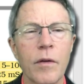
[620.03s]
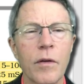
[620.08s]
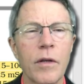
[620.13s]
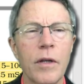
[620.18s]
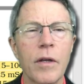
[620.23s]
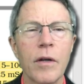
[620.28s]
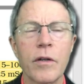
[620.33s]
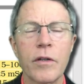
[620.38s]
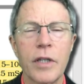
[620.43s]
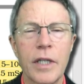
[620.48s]

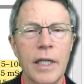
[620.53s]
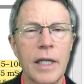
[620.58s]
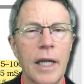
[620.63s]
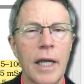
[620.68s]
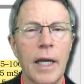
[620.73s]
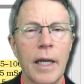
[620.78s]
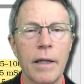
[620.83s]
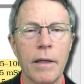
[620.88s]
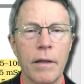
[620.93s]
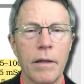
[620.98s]
you don't see
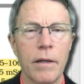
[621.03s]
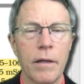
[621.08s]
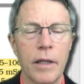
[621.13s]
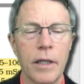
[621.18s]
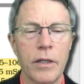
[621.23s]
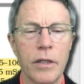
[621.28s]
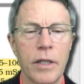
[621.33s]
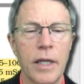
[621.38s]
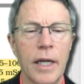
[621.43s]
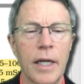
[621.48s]
that
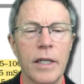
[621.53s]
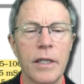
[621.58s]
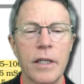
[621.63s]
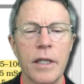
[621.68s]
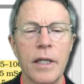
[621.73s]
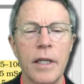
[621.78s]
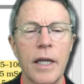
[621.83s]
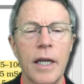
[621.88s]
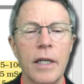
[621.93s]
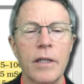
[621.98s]
these days,
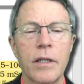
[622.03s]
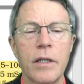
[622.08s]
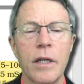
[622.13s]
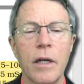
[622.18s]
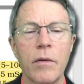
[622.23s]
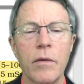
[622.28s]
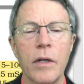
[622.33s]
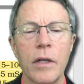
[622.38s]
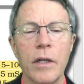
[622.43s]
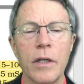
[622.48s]
and that's
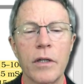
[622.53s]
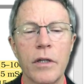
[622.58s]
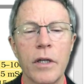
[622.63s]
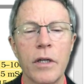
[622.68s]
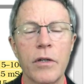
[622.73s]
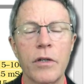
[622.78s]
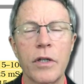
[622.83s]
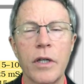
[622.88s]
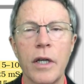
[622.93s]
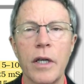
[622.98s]
not really
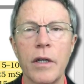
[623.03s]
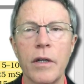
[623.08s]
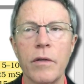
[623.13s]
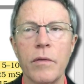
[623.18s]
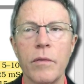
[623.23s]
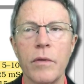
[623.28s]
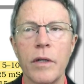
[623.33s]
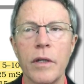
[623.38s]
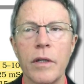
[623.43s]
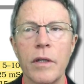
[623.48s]
associated
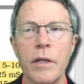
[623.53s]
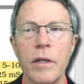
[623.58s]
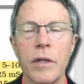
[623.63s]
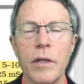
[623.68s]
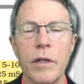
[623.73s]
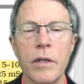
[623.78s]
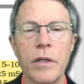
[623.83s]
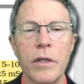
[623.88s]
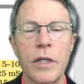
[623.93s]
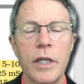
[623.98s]
with
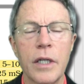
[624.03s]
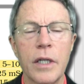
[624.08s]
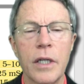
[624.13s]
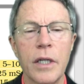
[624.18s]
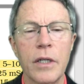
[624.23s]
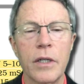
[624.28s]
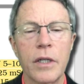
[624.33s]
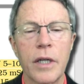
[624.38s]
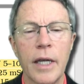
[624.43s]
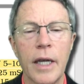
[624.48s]
uh,
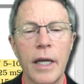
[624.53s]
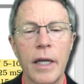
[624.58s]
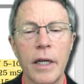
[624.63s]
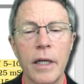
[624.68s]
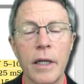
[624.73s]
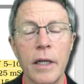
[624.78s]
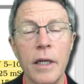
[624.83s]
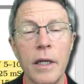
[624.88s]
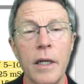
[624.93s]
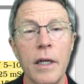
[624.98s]
CT scanning.
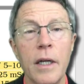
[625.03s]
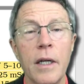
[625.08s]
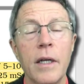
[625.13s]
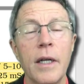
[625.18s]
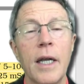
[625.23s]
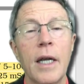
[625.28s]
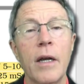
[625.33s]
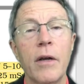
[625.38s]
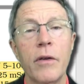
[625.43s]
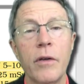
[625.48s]

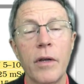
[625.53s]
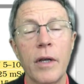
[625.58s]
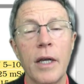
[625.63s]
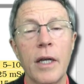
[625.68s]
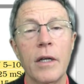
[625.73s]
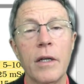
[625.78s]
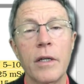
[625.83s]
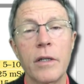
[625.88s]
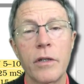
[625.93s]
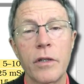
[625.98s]
Now,
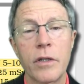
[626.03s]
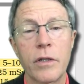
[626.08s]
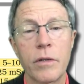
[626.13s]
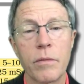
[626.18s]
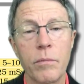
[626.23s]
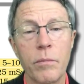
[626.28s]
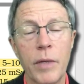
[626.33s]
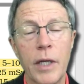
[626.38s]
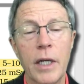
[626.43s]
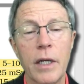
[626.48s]
as
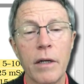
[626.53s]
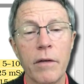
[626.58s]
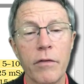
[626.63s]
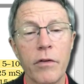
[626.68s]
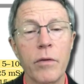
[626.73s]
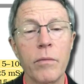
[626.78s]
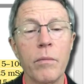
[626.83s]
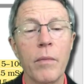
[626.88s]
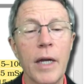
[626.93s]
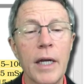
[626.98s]
many of
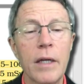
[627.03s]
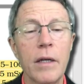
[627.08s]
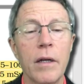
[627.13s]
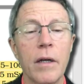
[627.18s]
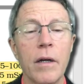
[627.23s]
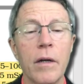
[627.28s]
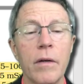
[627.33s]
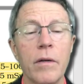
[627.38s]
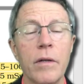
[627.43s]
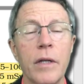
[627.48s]
you may
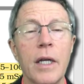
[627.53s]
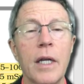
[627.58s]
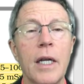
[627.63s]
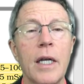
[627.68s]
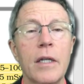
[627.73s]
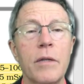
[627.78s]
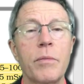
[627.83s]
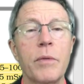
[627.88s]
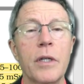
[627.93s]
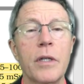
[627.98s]
know, that
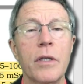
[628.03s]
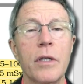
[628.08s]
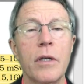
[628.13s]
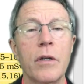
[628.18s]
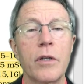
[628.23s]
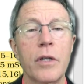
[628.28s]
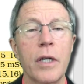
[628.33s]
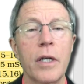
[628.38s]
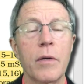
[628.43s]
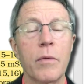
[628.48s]
has been
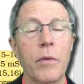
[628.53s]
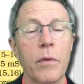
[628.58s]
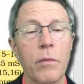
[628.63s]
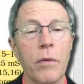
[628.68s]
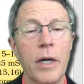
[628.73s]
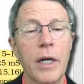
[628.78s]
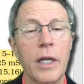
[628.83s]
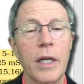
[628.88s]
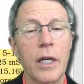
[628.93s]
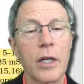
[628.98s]
associated with
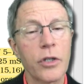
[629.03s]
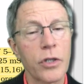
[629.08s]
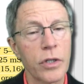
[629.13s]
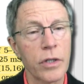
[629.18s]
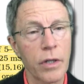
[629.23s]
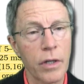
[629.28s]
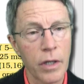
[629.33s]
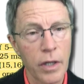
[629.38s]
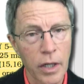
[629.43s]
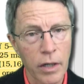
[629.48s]

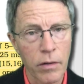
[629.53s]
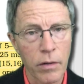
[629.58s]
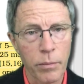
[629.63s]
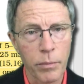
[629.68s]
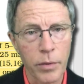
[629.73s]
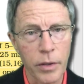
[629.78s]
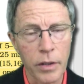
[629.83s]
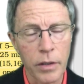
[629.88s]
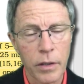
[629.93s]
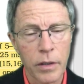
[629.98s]
radiation
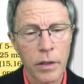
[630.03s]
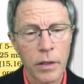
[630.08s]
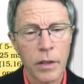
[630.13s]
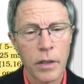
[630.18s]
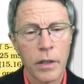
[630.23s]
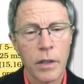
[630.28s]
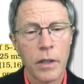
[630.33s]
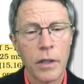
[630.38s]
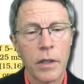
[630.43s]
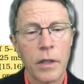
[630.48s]
therapy.
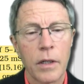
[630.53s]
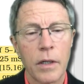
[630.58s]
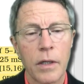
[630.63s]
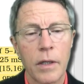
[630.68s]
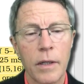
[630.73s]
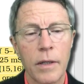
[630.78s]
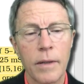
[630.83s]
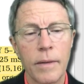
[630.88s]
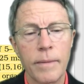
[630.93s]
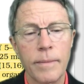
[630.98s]

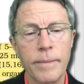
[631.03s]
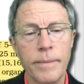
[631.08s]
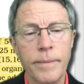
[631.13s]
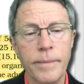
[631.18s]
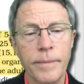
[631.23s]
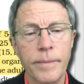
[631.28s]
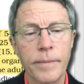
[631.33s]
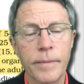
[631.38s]
Um,